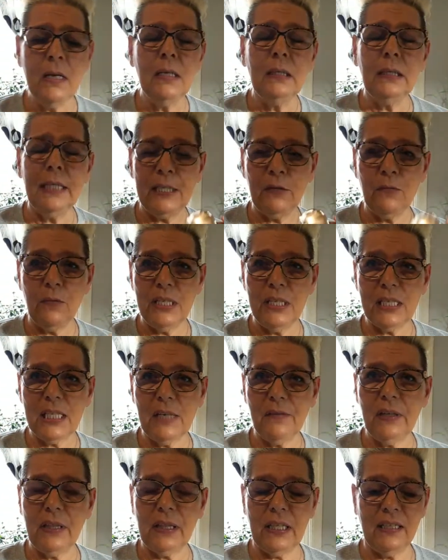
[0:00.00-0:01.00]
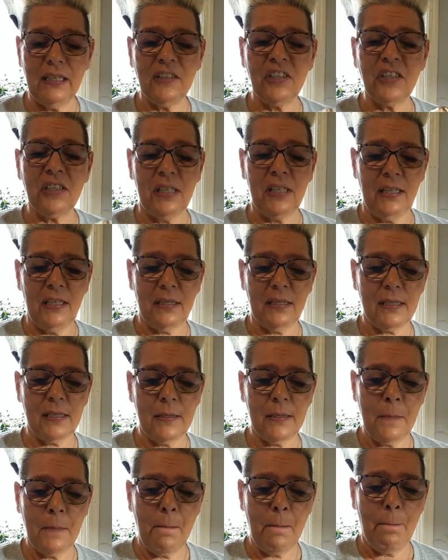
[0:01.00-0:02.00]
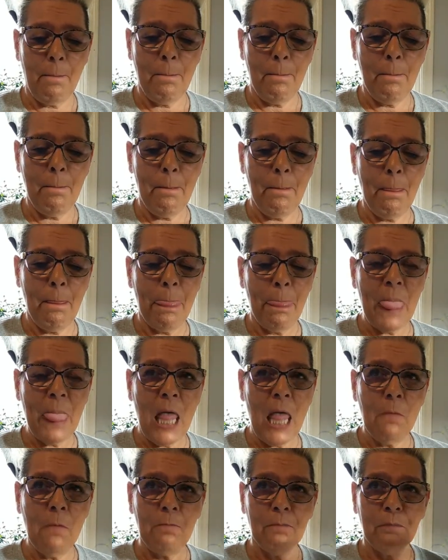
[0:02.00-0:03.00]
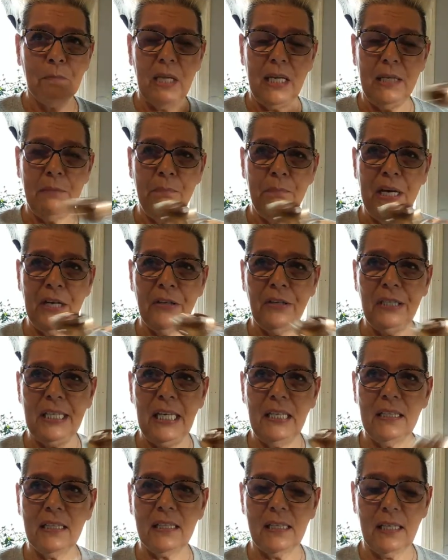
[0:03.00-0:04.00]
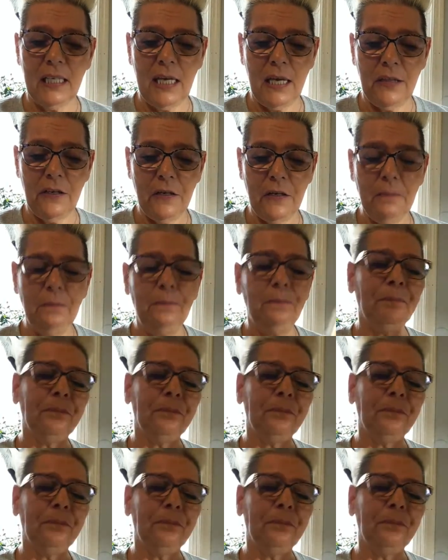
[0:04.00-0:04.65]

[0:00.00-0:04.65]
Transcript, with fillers: Like once everything sits and marinates together,